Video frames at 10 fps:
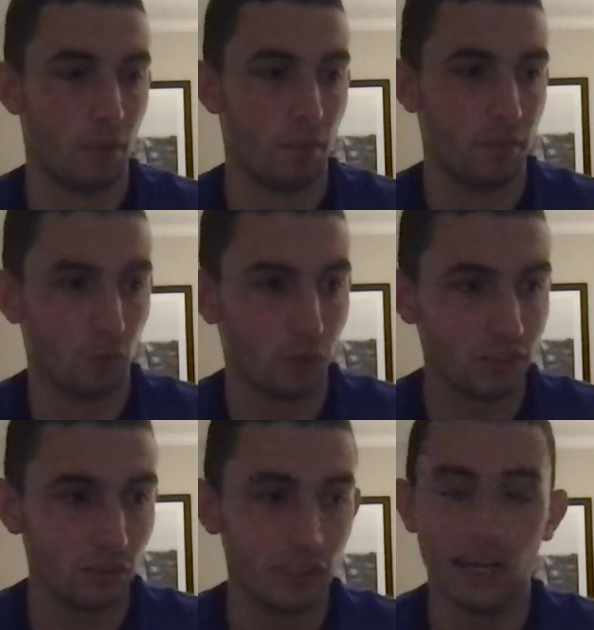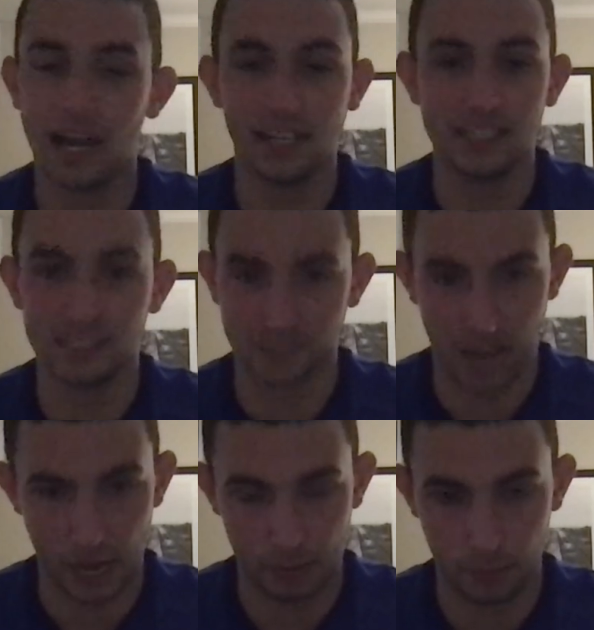There wasn't really a lot in this
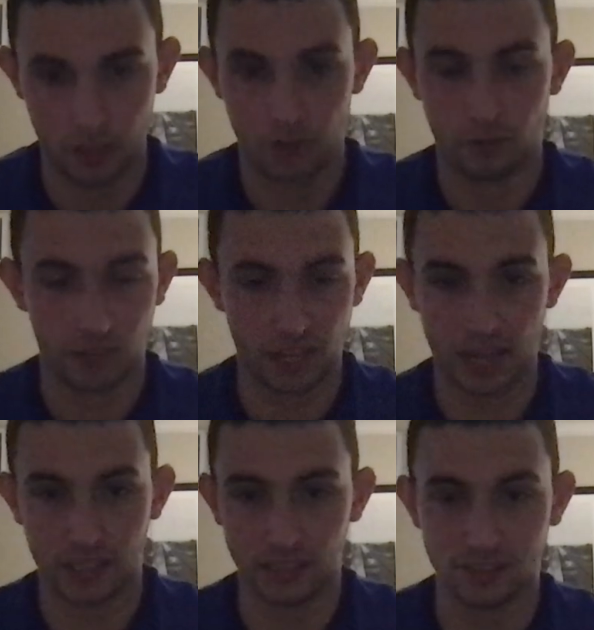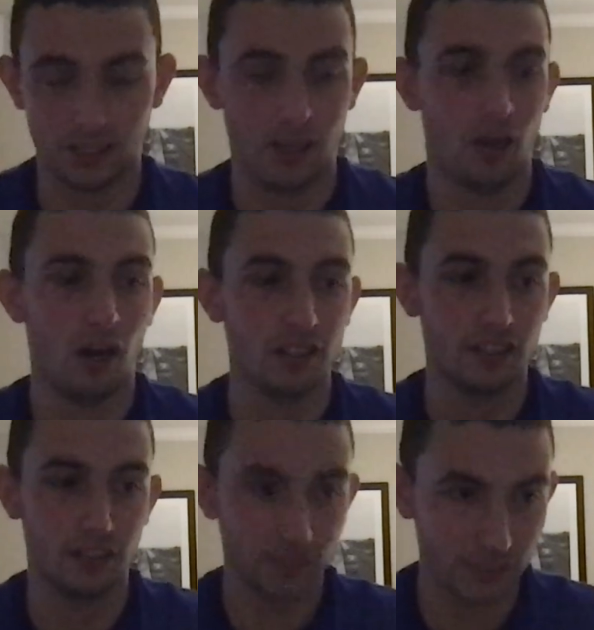game for the Yankees
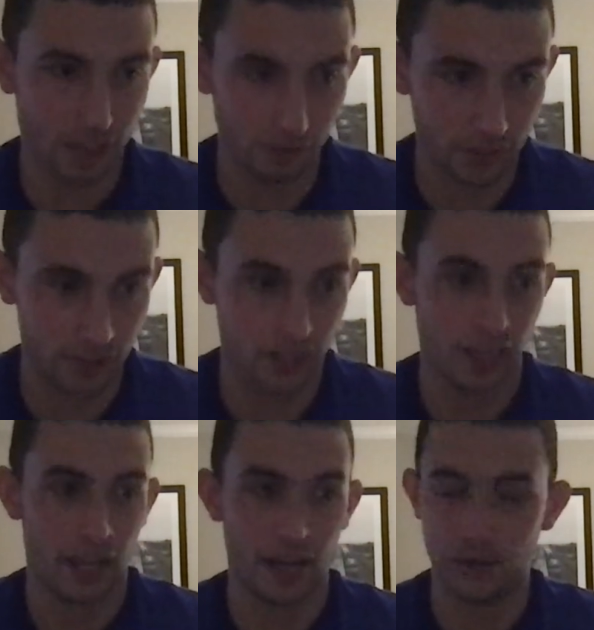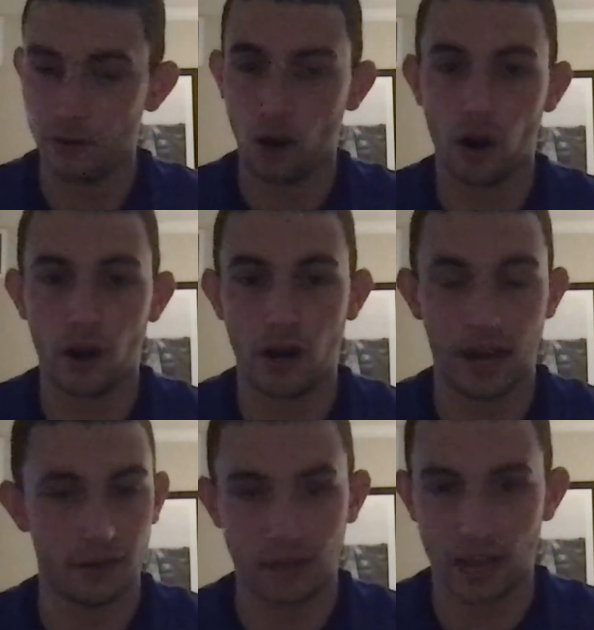until the 7th. Andujar
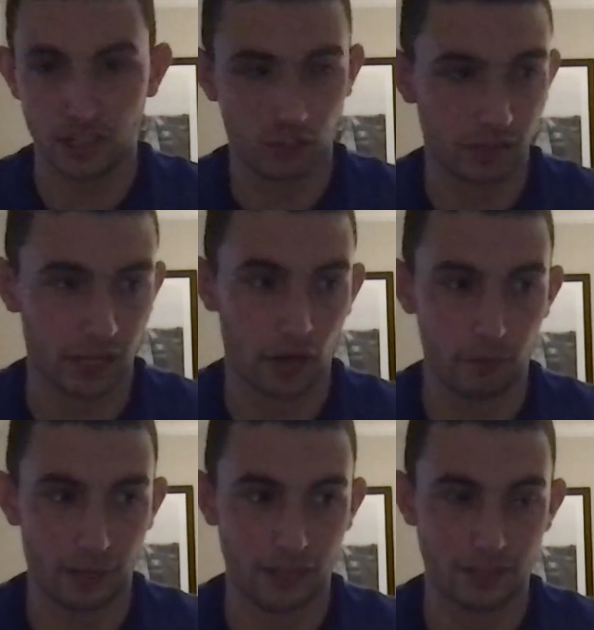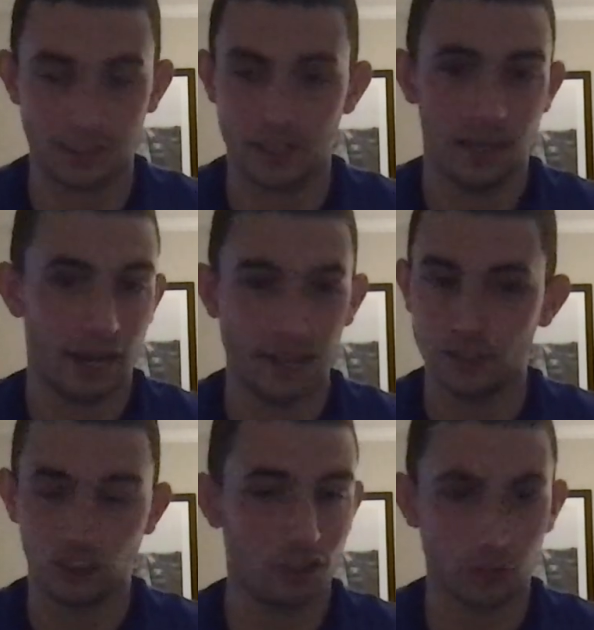and Higashioka get on base. And
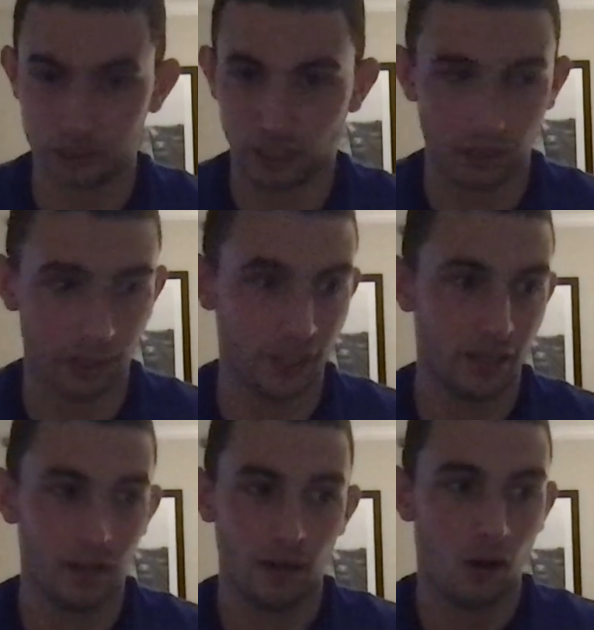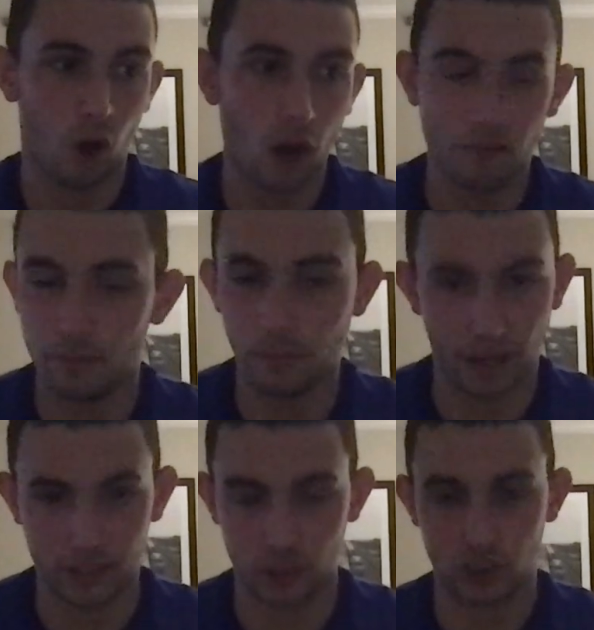then Gio Urshela off the
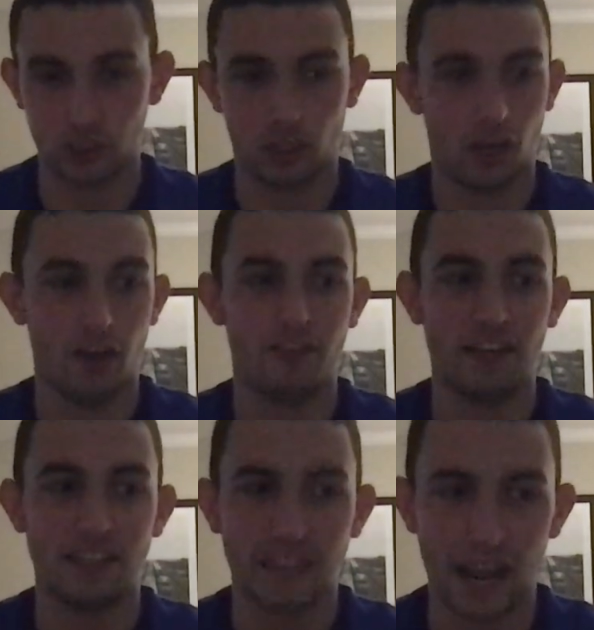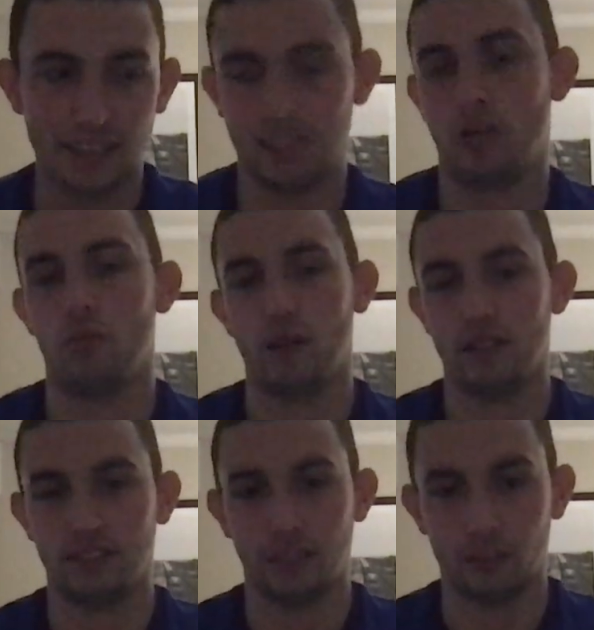bench. A fantastic home run
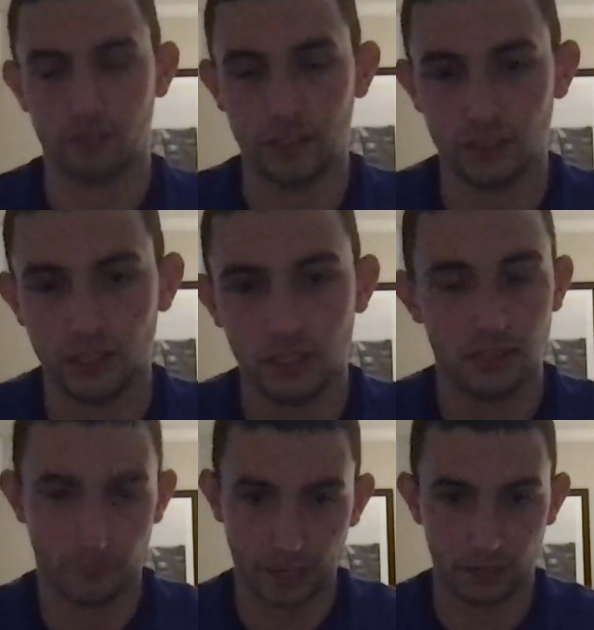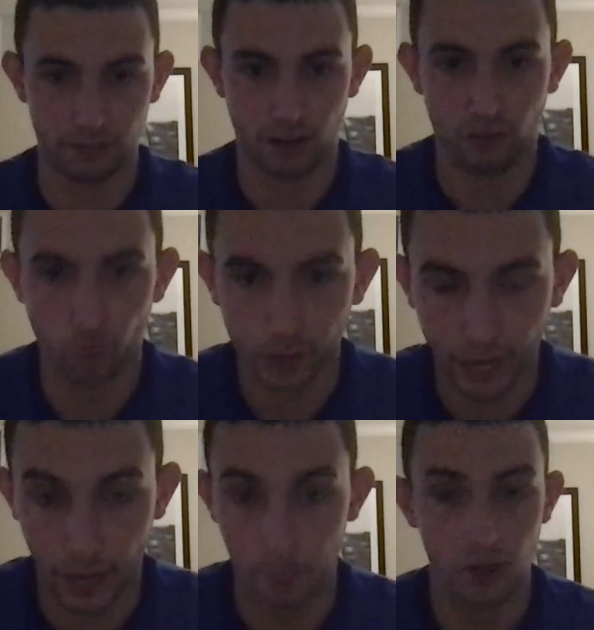to center field to make it a 5-4
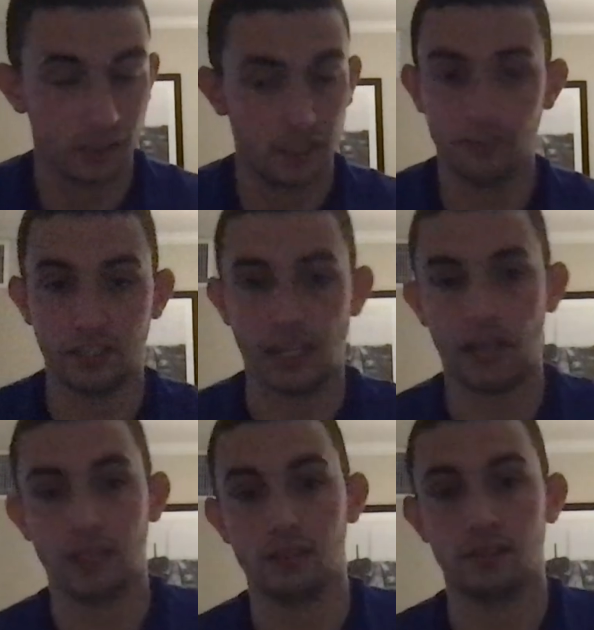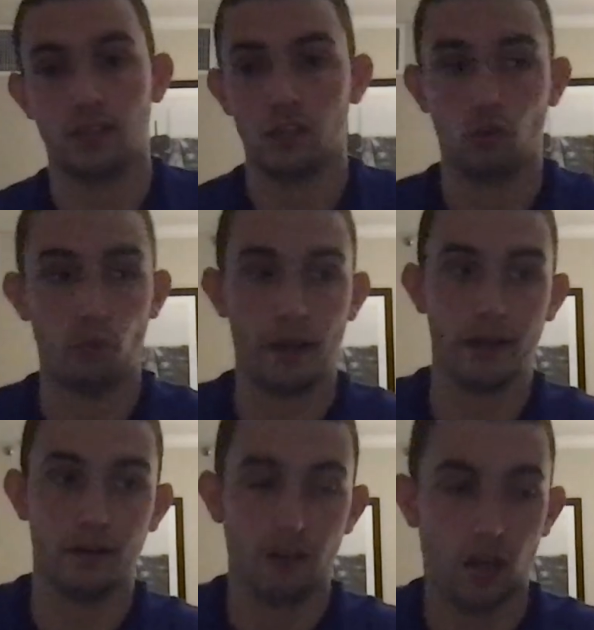game, giving the Yankees the
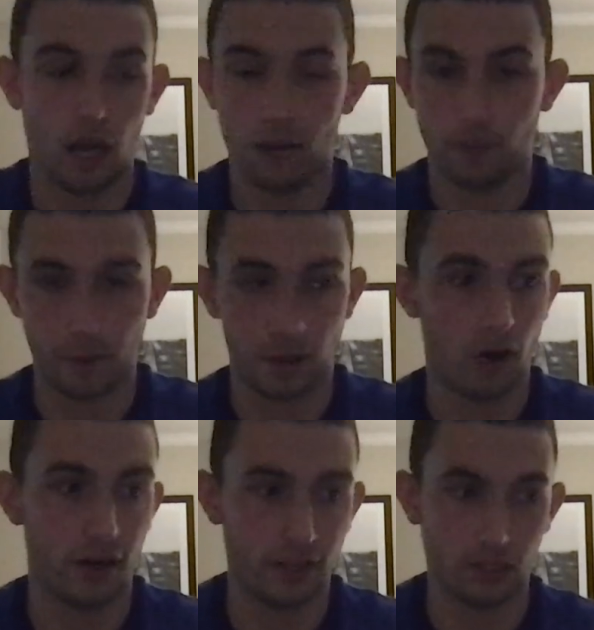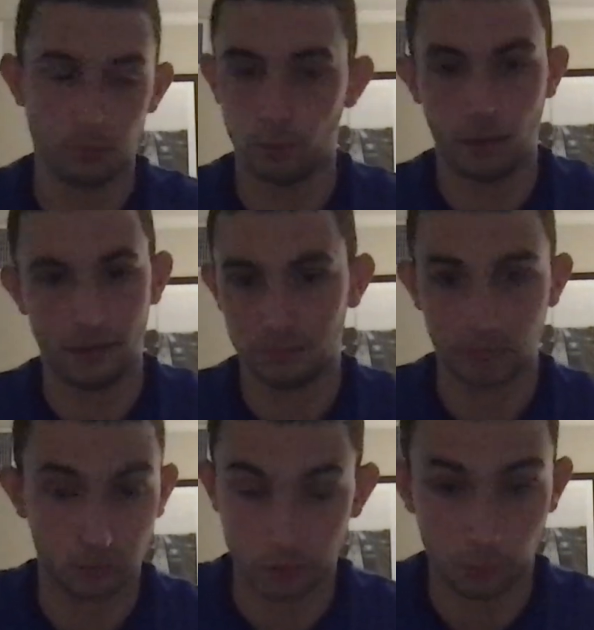win from there on, and then the bullpen
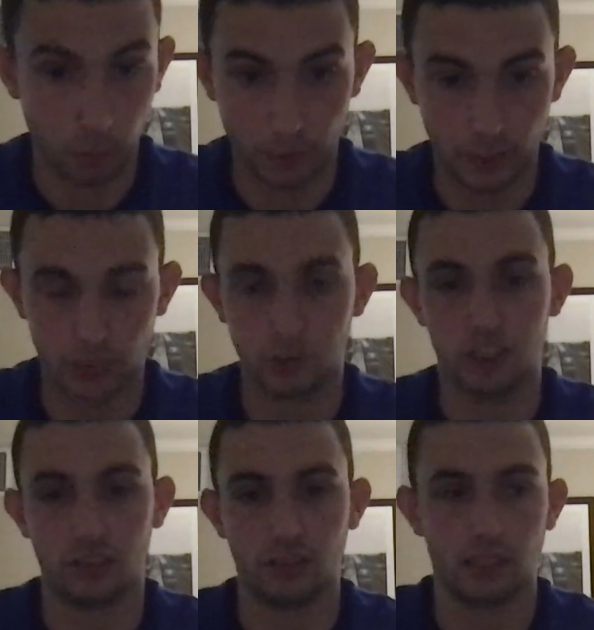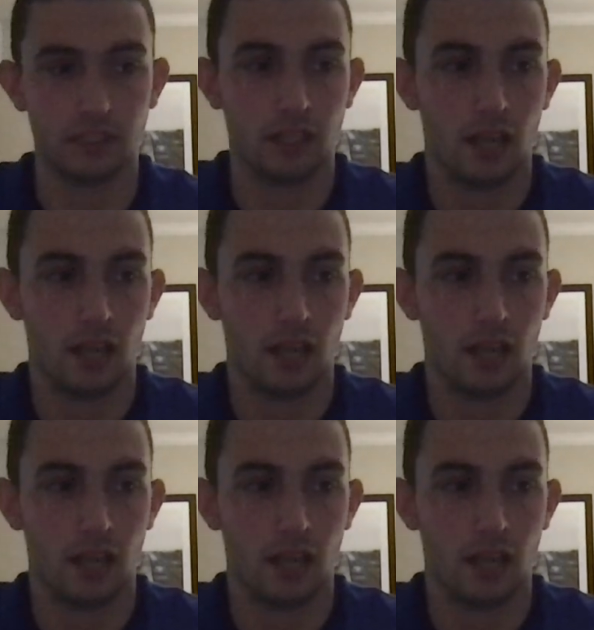does what the bullpen does, which is elite.